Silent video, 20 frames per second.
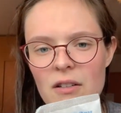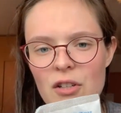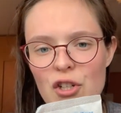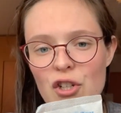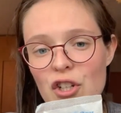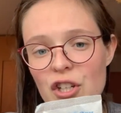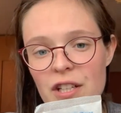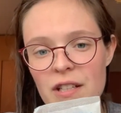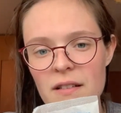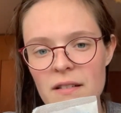
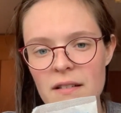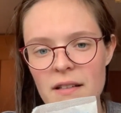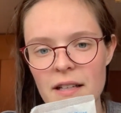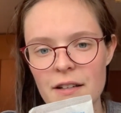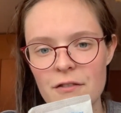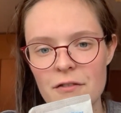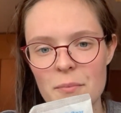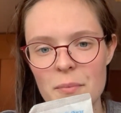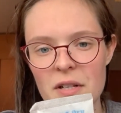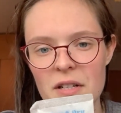good.
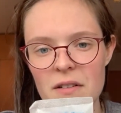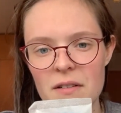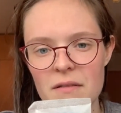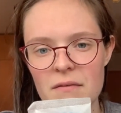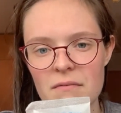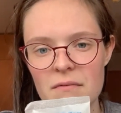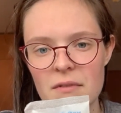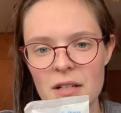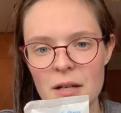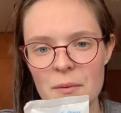They've been
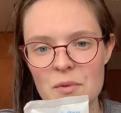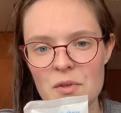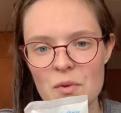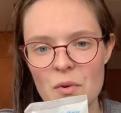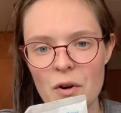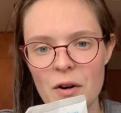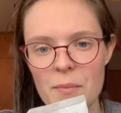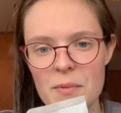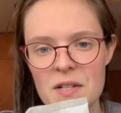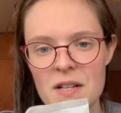
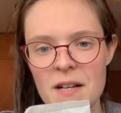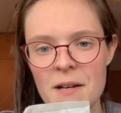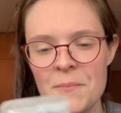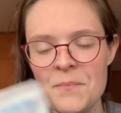absorbed.